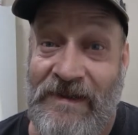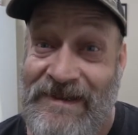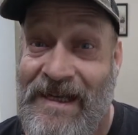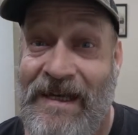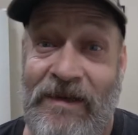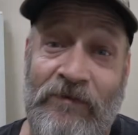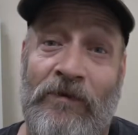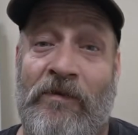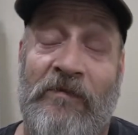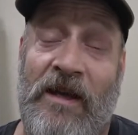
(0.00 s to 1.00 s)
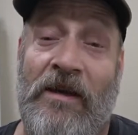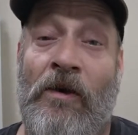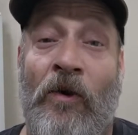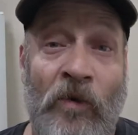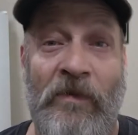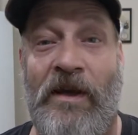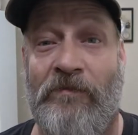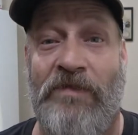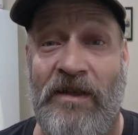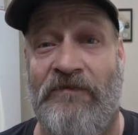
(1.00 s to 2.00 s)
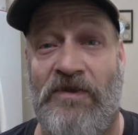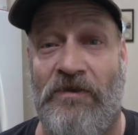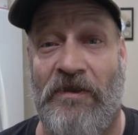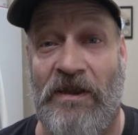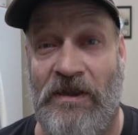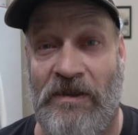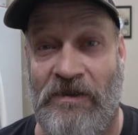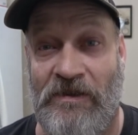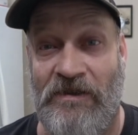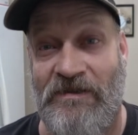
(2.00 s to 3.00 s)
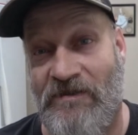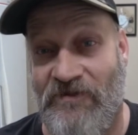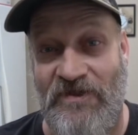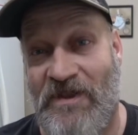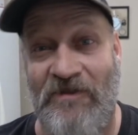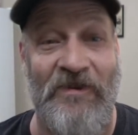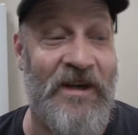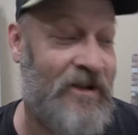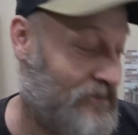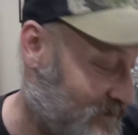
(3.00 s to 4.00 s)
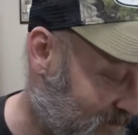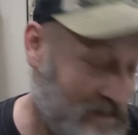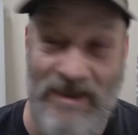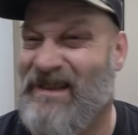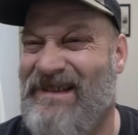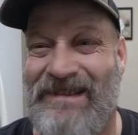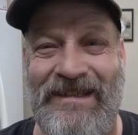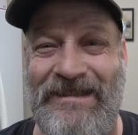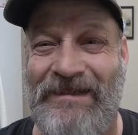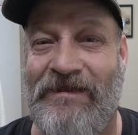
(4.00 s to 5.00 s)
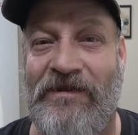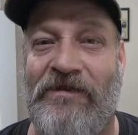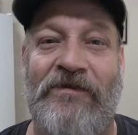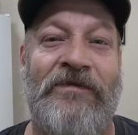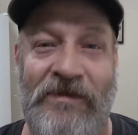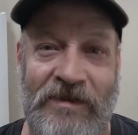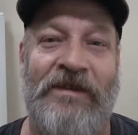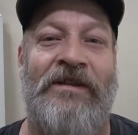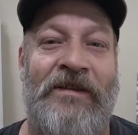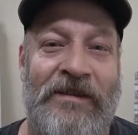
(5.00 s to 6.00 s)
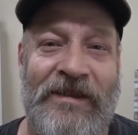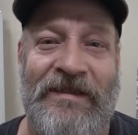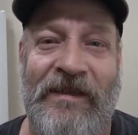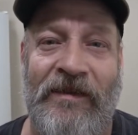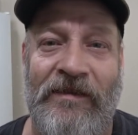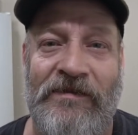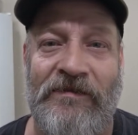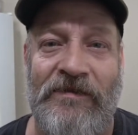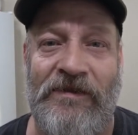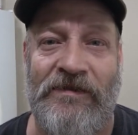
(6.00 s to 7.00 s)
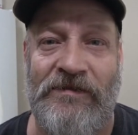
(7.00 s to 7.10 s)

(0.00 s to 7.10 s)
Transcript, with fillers: Today we're going to make homemade beef jerky. So stick around, it's easy to do. Let's get into it.